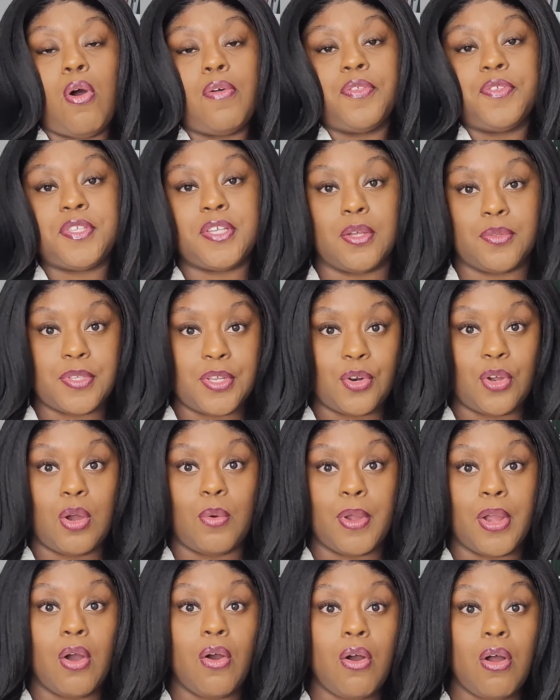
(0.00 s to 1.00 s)
all the sales that are
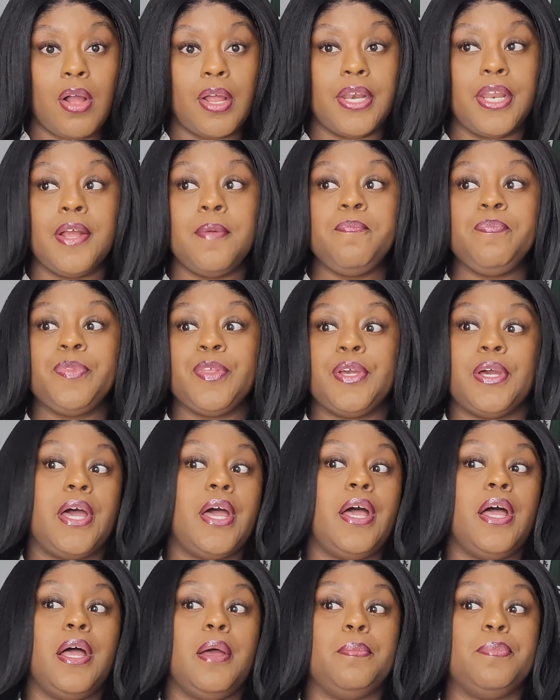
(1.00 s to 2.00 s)
going on.
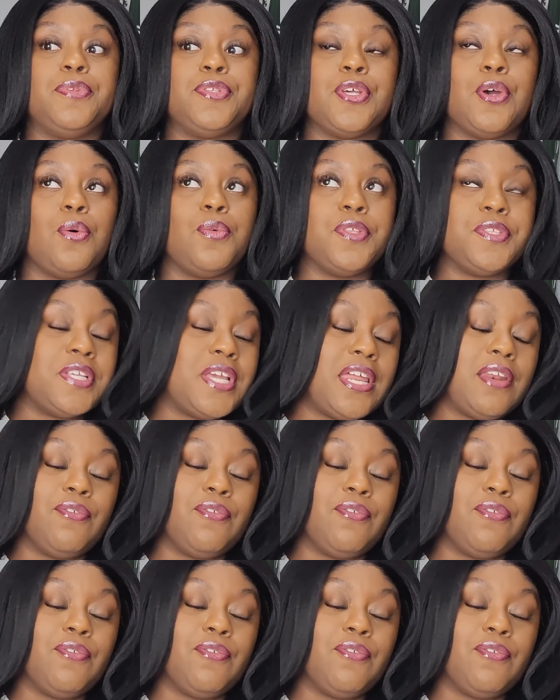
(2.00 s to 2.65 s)
Um, so this